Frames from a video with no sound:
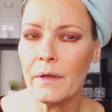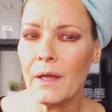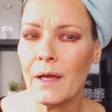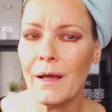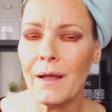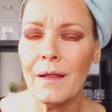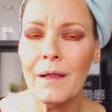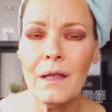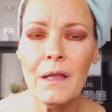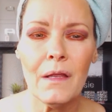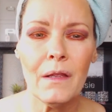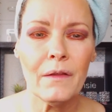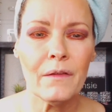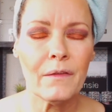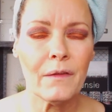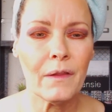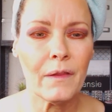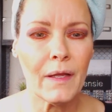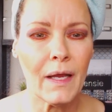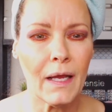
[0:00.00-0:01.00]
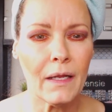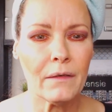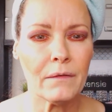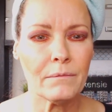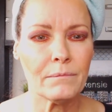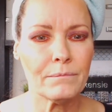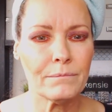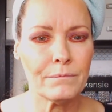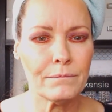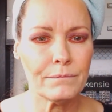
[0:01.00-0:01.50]
Yeah, see, that
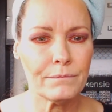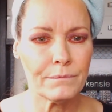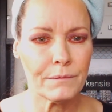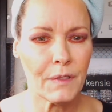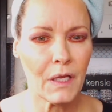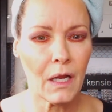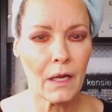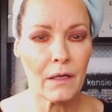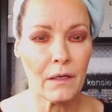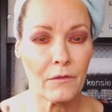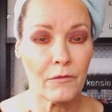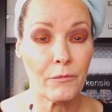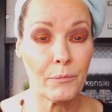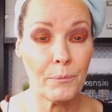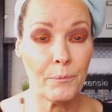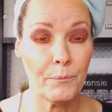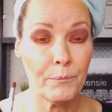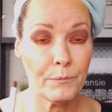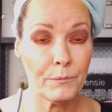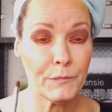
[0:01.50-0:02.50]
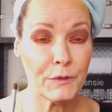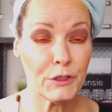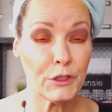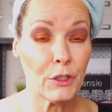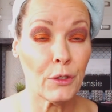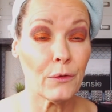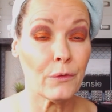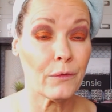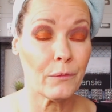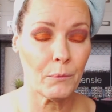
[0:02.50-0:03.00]
kind of
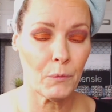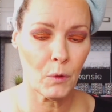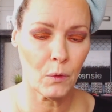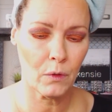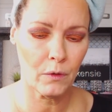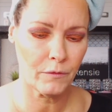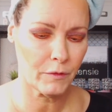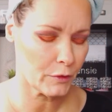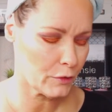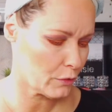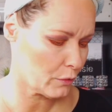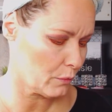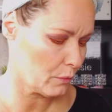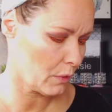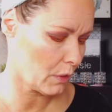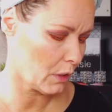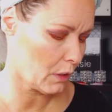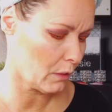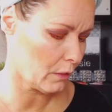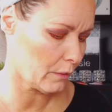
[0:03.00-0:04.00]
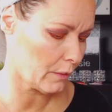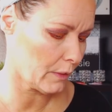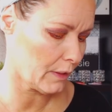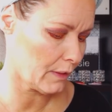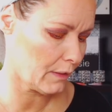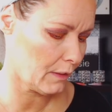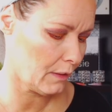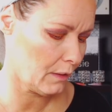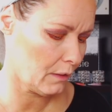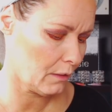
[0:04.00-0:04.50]
shows more of a true color,
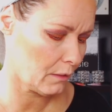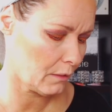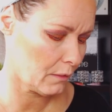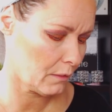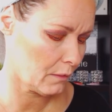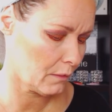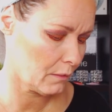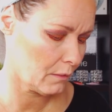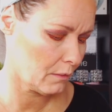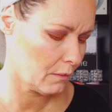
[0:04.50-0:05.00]
I think.